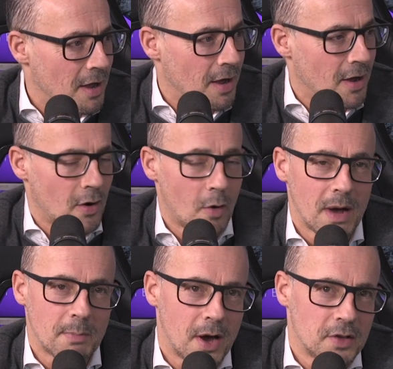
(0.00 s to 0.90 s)
uh, on my
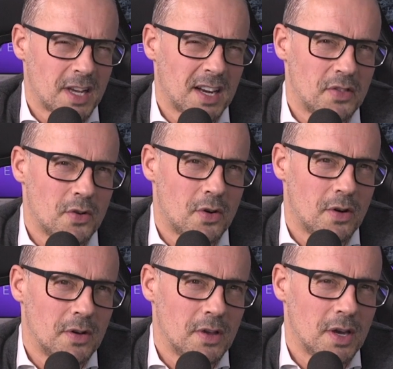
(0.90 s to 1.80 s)
birthday, and I thought,
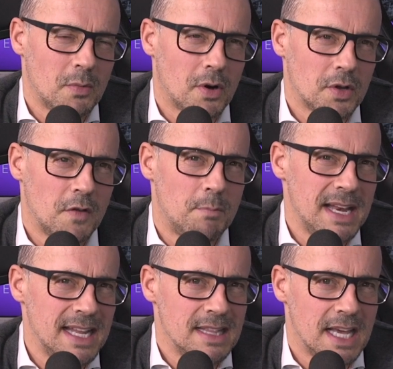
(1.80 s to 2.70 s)
you know what? You've been
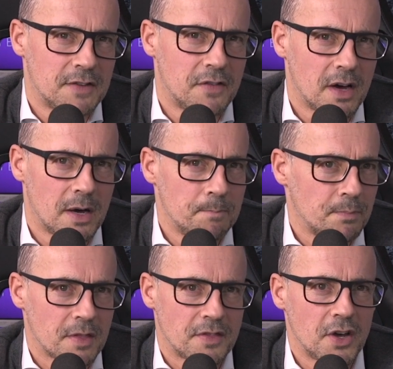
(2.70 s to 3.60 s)
in this for
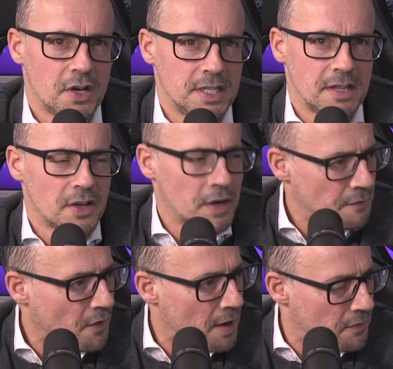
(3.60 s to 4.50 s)
thirty, thirty-five